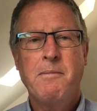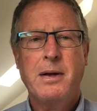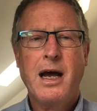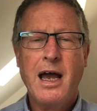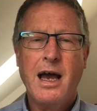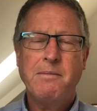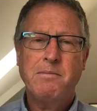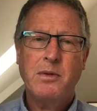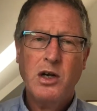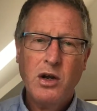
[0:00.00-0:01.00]
but I
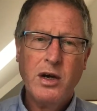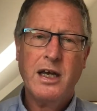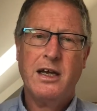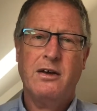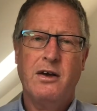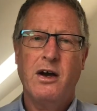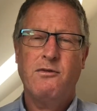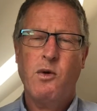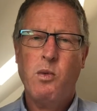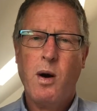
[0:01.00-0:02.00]
am looking
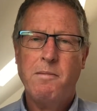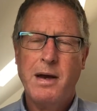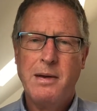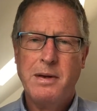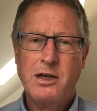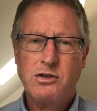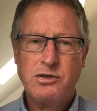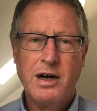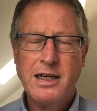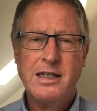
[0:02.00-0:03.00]
for what may be
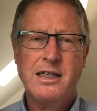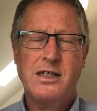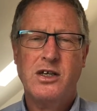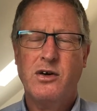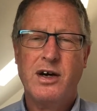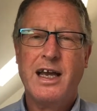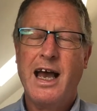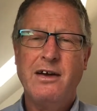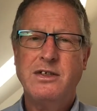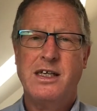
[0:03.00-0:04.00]
credited to your
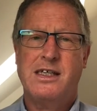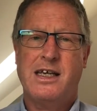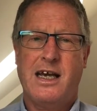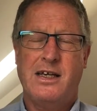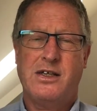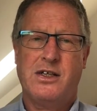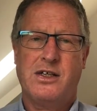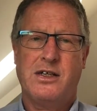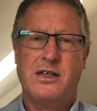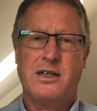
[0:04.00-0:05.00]
account, he
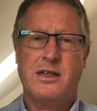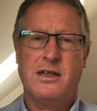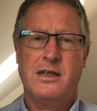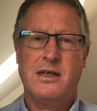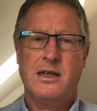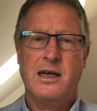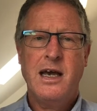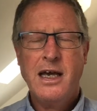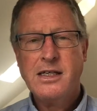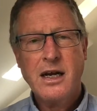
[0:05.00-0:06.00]
says.
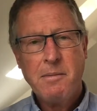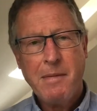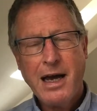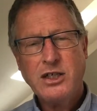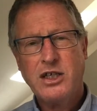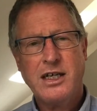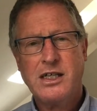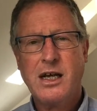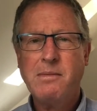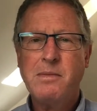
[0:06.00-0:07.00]
He's imagining
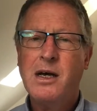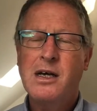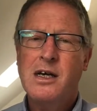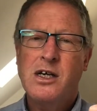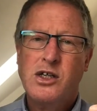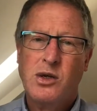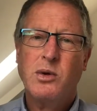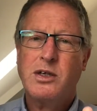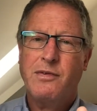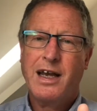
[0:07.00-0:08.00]
some
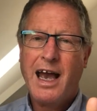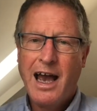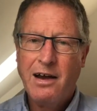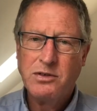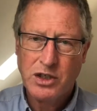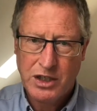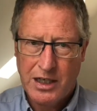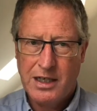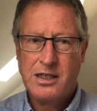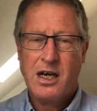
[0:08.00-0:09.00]
sort of account
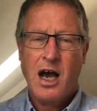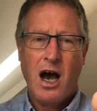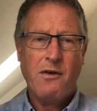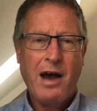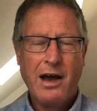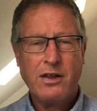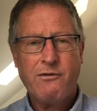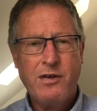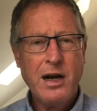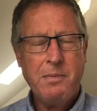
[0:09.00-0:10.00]
sheet of how the
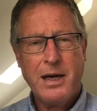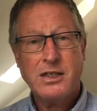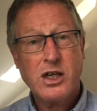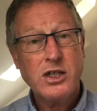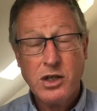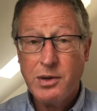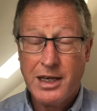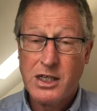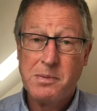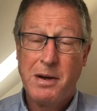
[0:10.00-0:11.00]
Philippians are
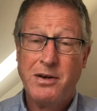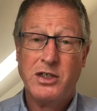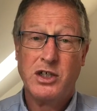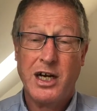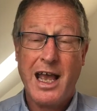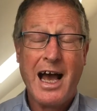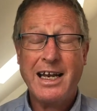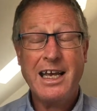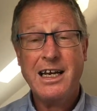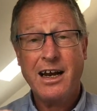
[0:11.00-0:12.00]
doing spiritually,
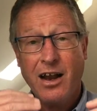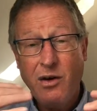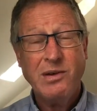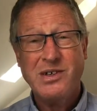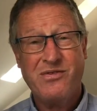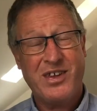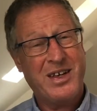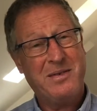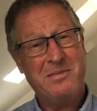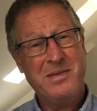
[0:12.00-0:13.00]
and he longs for
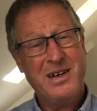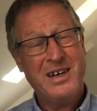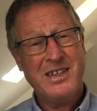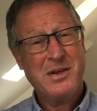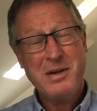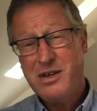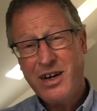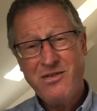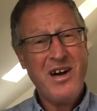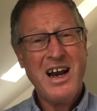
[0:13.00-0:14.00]
them to be
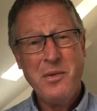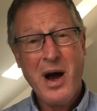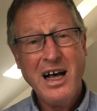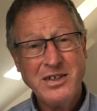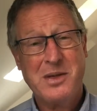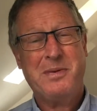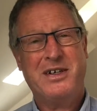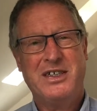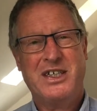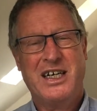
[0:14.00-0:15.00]
doing really well
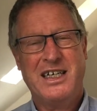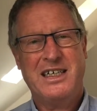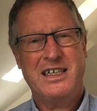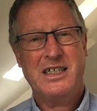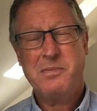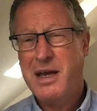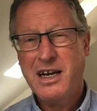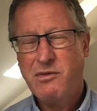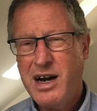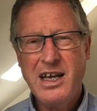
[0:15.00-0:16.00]
spiritually, to be
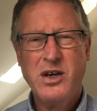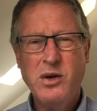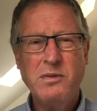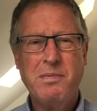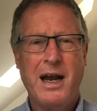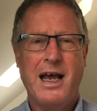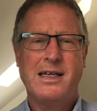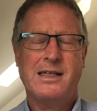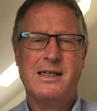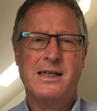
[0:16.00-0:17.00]
in a really good
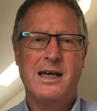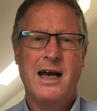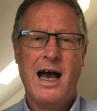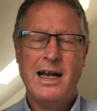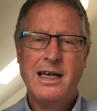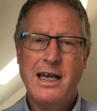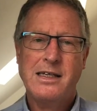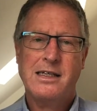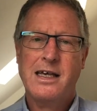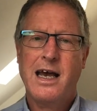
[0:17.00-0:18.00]
place. And he
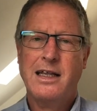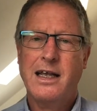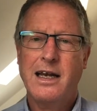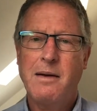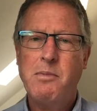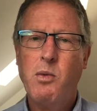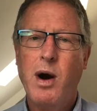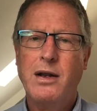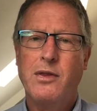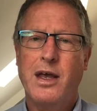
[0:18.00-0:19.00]
is saying the number
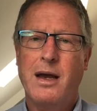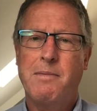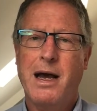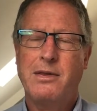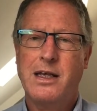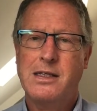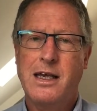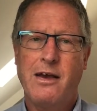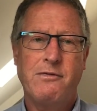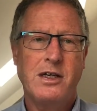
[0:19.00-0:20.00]
one thing about this
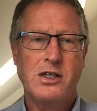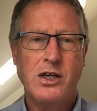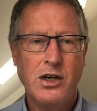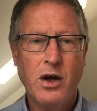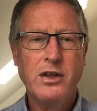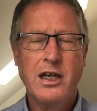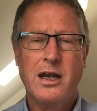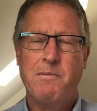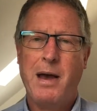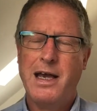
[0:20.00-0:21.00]
gift is not that
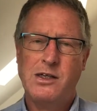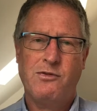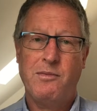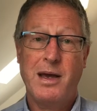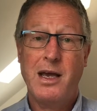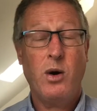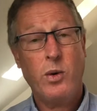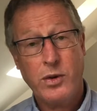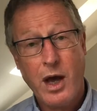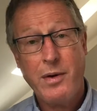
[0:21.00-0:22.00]
it pays for me,
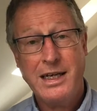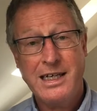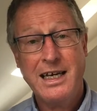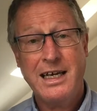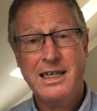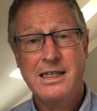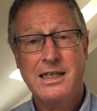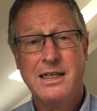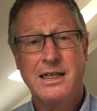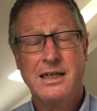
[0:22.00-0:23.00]
although it did.